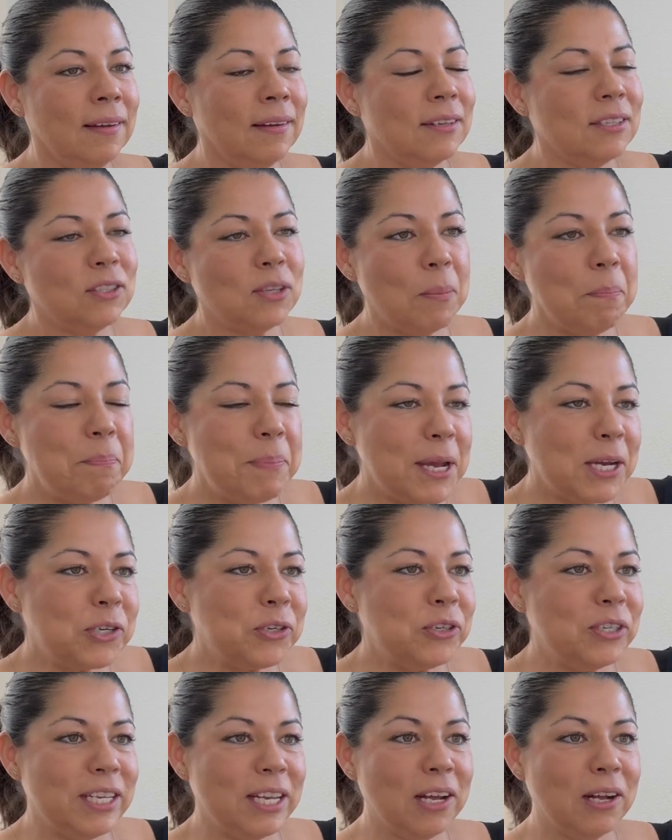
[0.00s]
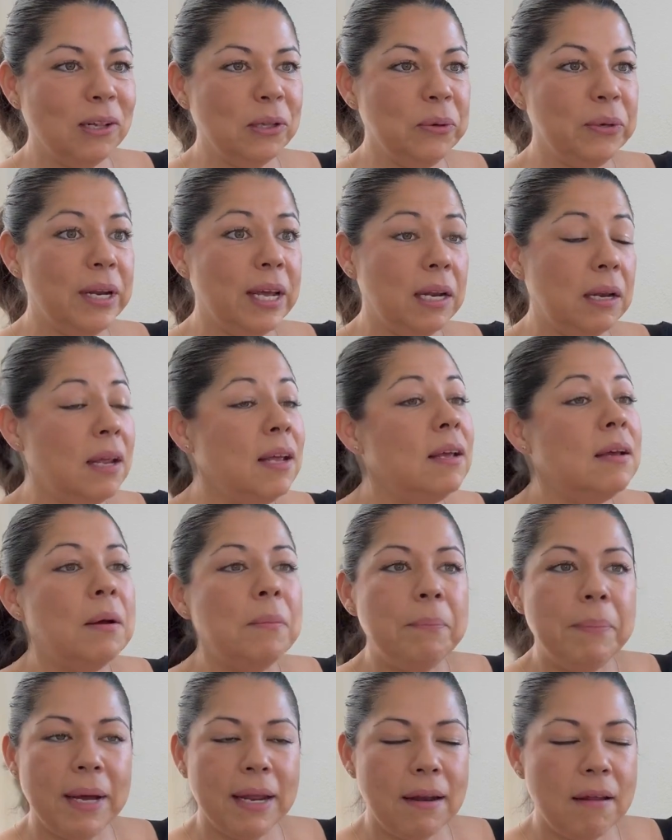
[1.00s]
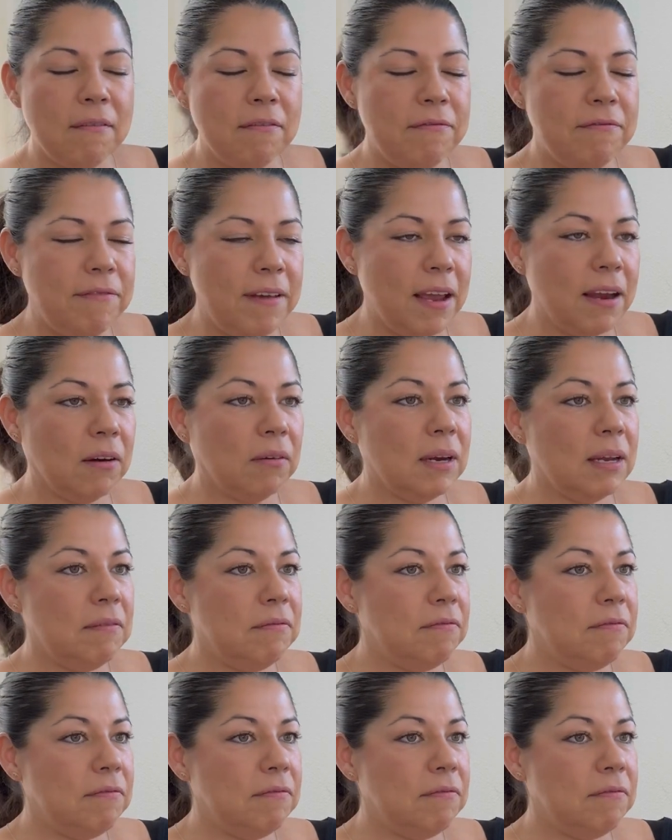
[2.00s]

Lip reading: Some pictures included, but very,